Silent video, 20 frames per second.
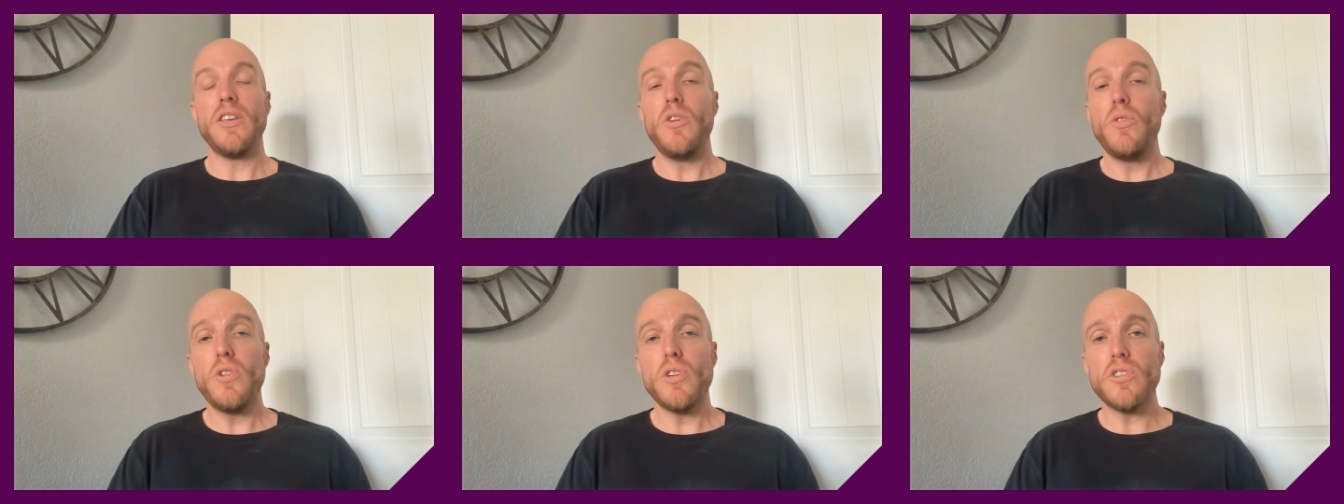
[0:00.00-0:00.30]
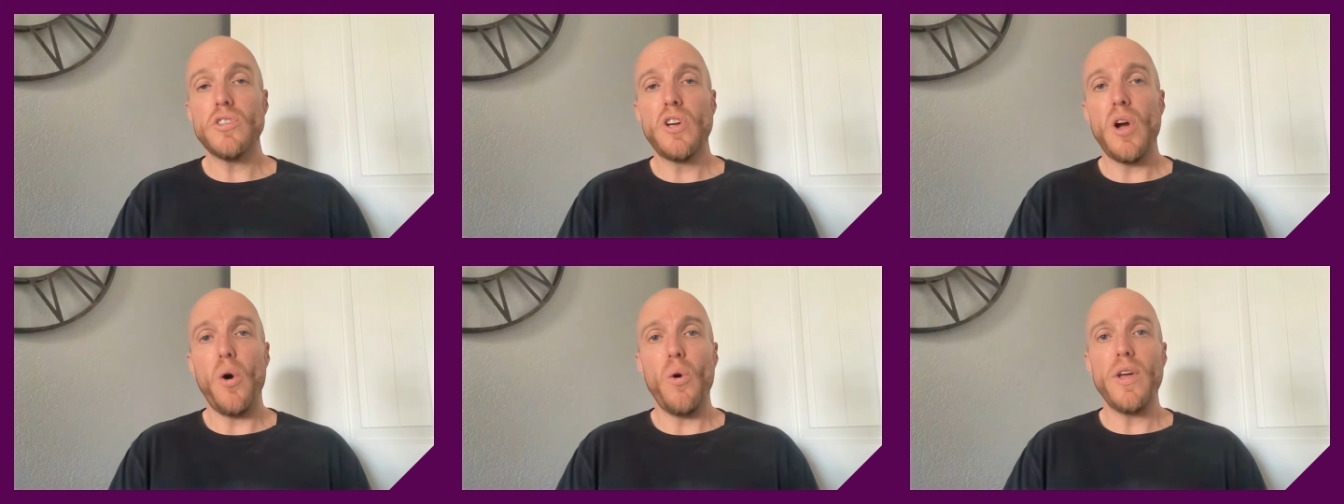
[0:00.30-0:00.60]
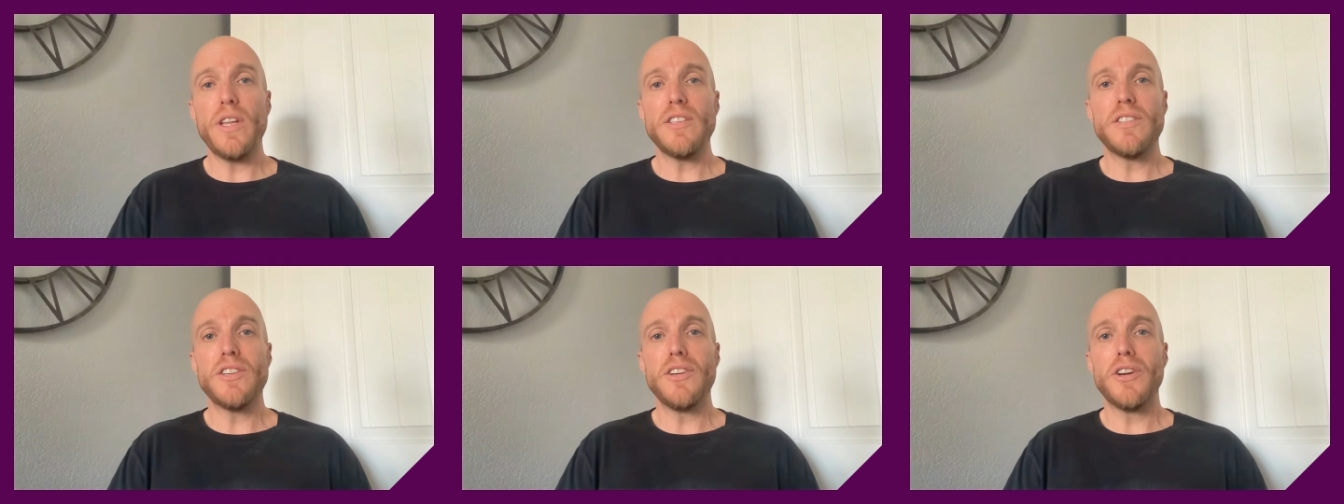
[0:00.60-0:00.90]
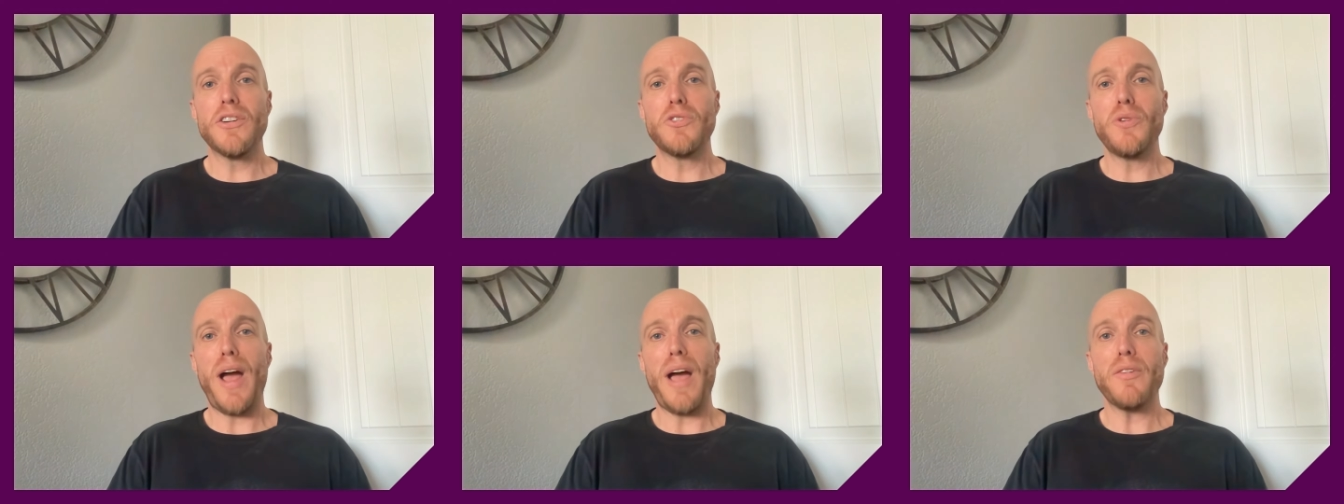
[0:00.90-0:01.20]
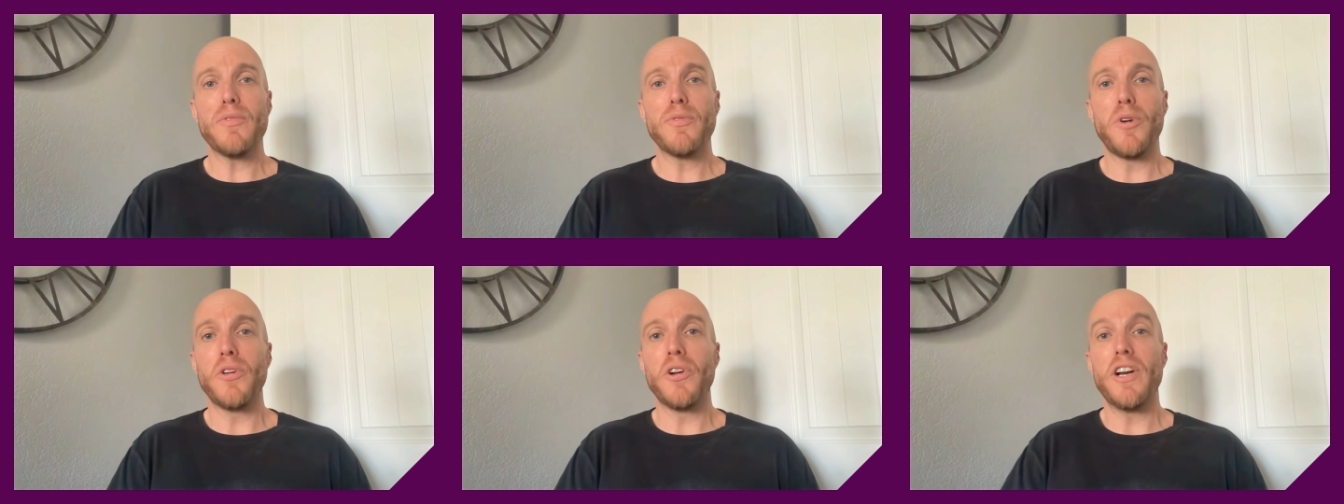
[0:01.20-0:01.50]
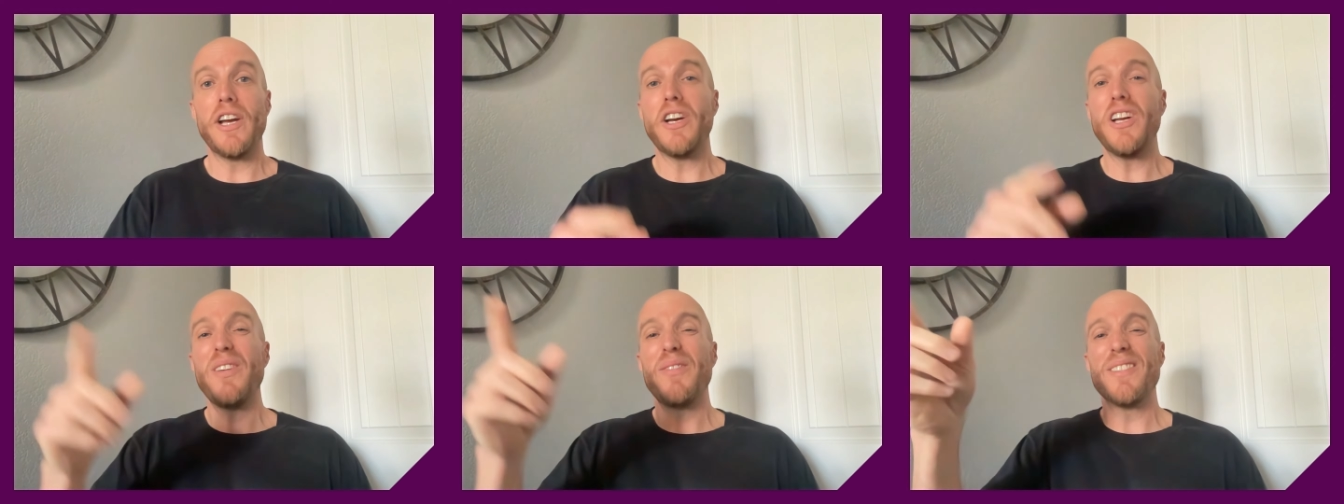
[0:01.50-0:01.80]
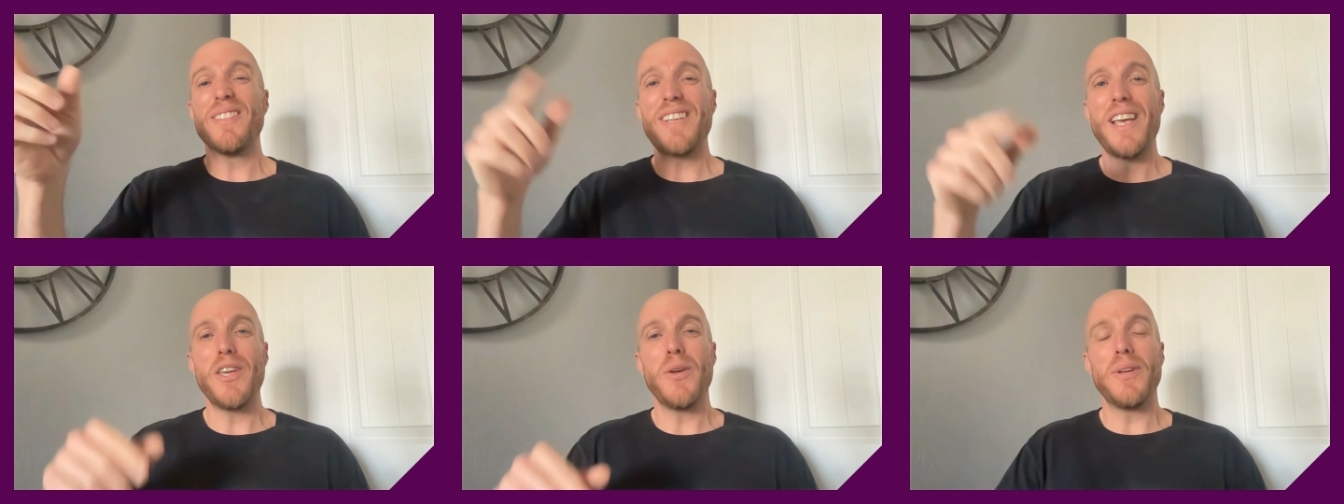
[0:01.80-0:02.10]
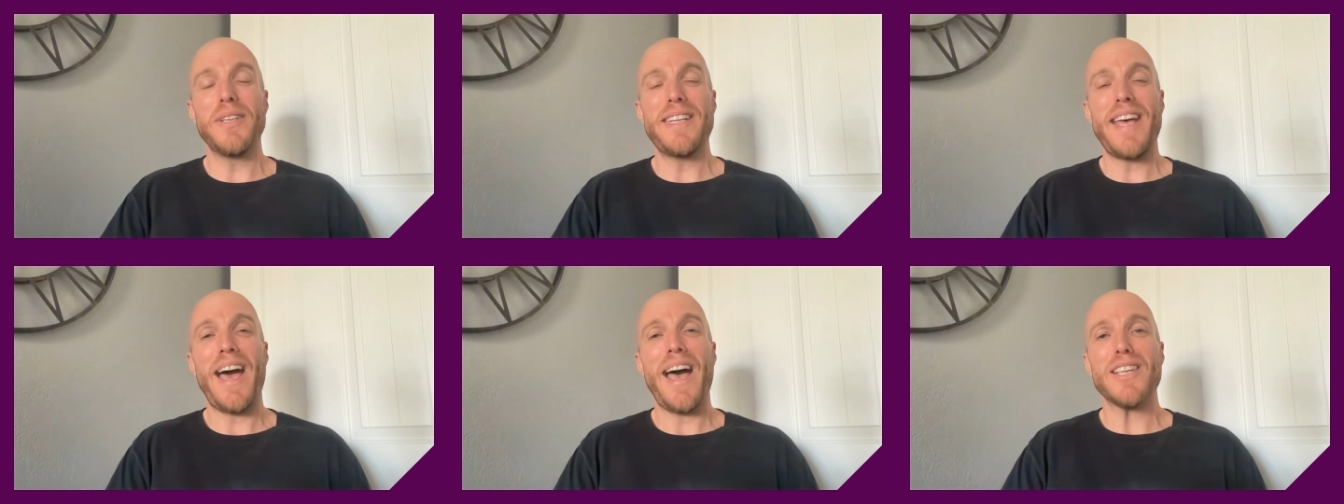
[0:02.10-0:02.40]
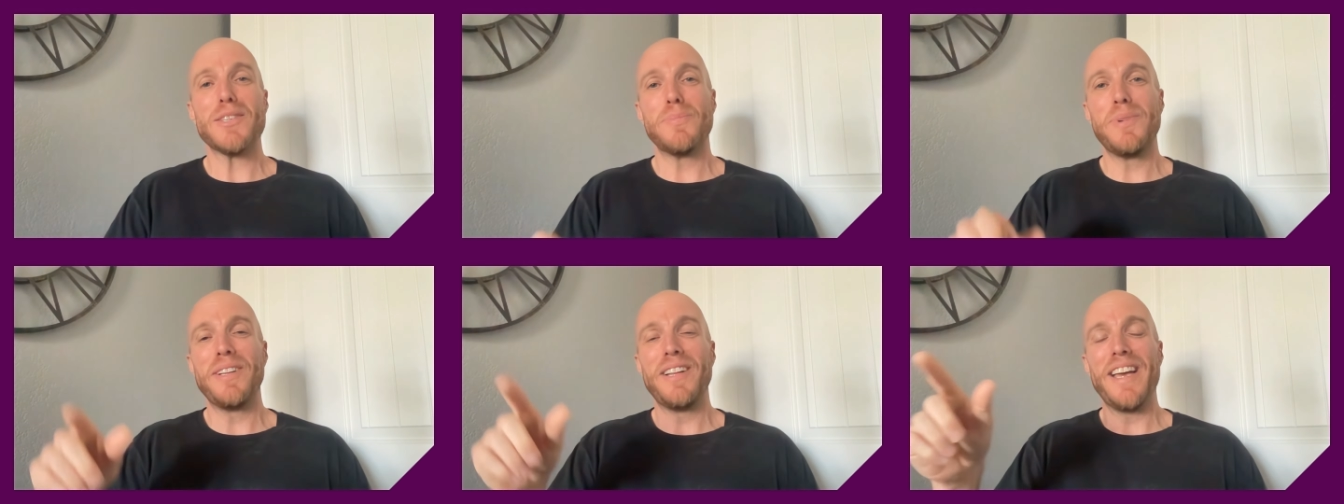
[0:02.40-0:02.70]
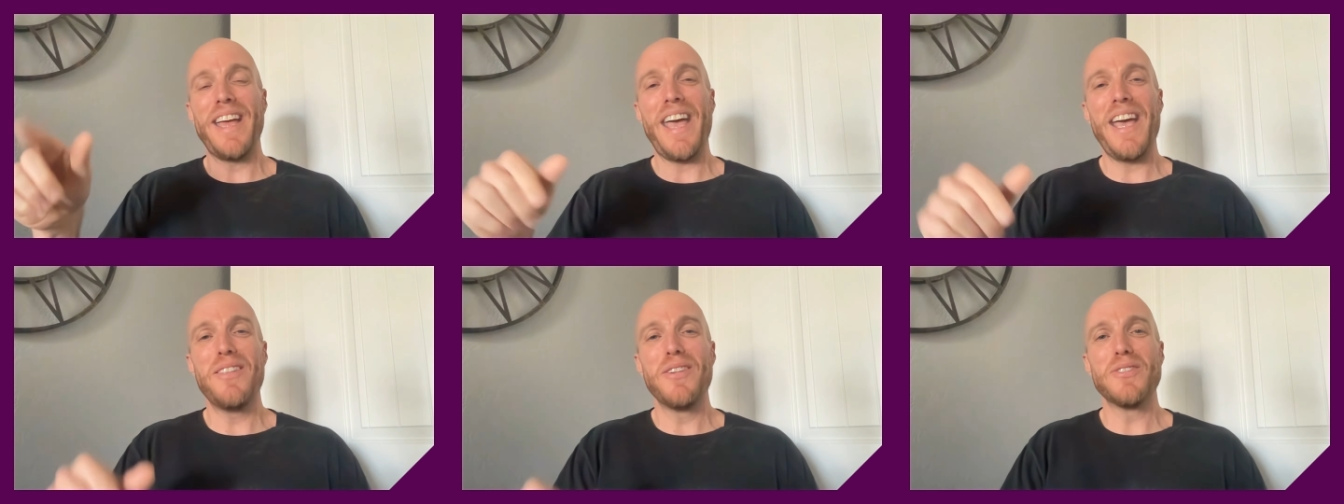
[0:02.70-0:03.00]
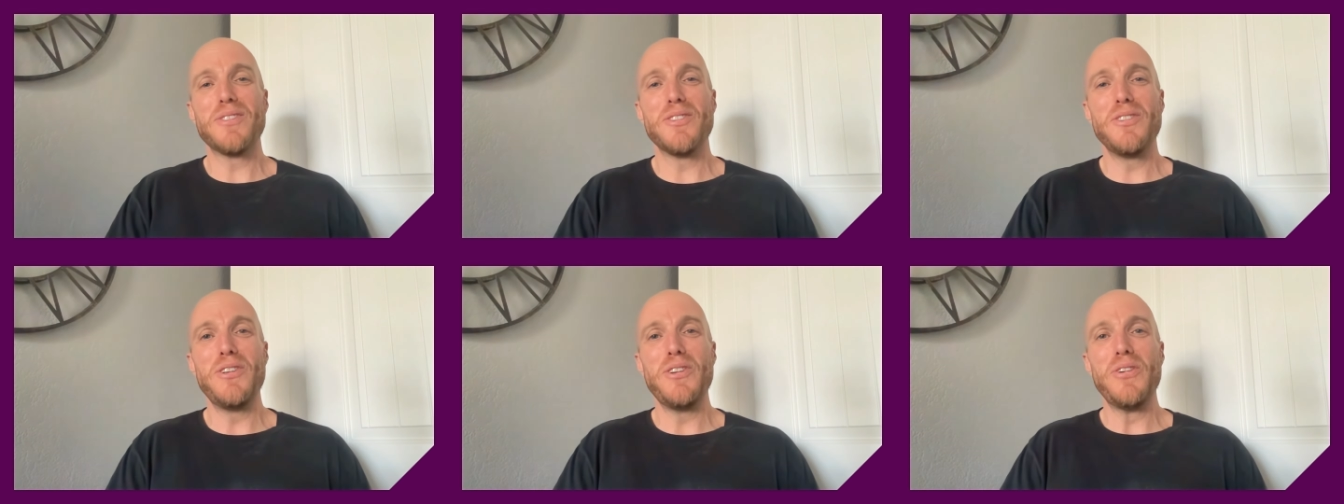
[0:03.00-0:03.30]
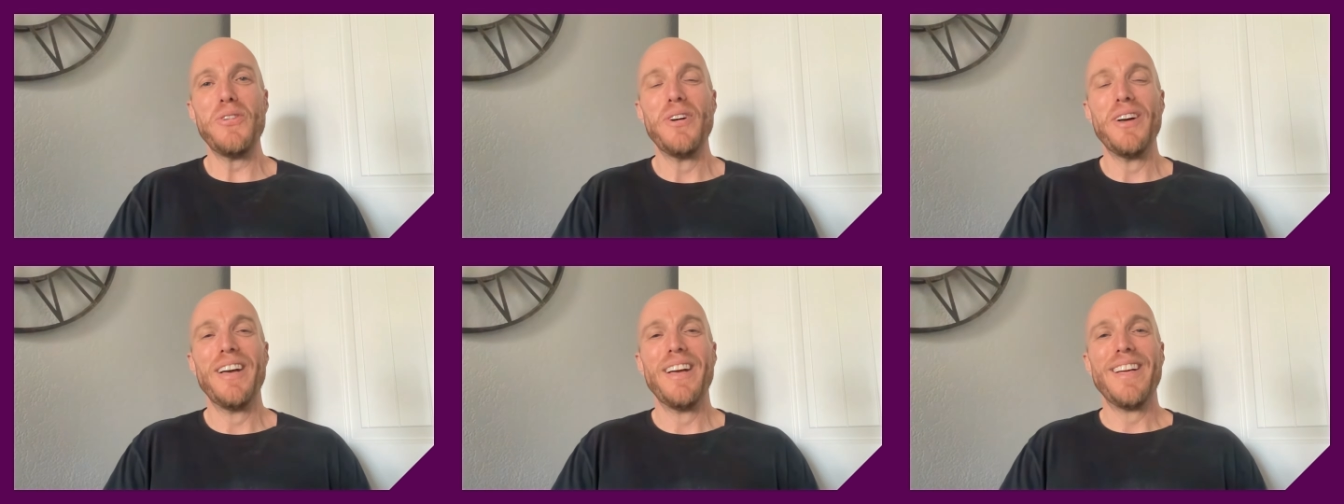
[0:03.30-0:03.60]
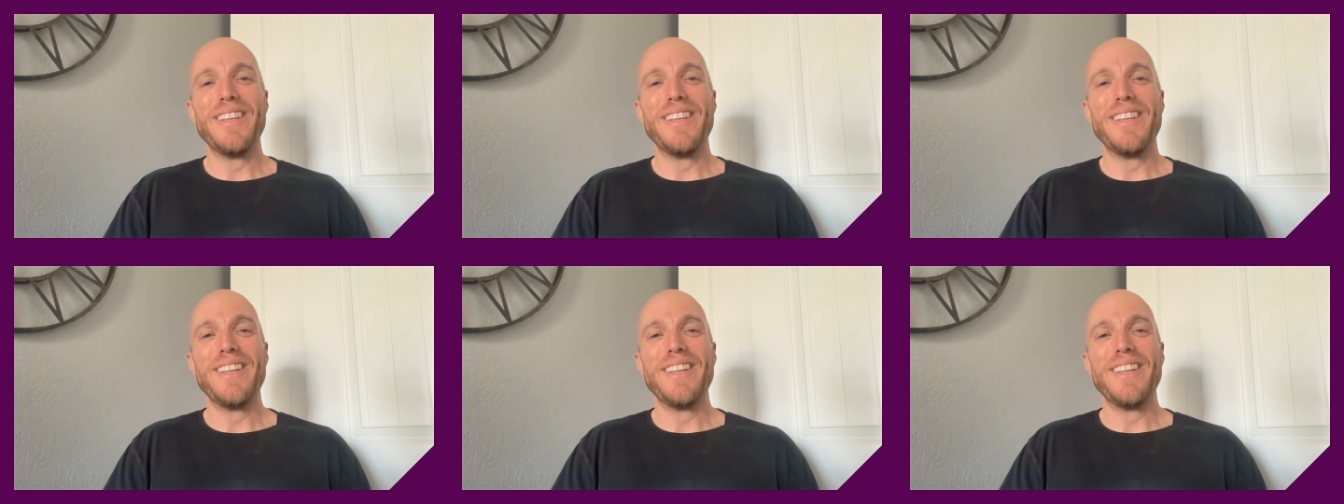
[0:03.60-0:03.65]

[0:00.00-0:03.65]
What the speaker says: You just go into your drafts folder. It could even set you a task being like, hey, there's a new